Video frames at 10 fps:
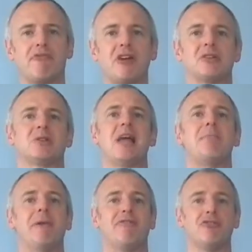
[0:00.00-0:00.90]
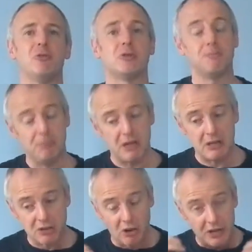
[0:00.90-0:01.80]
fresh sappy fruit,
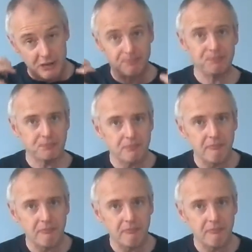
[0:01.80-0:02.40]
but has got this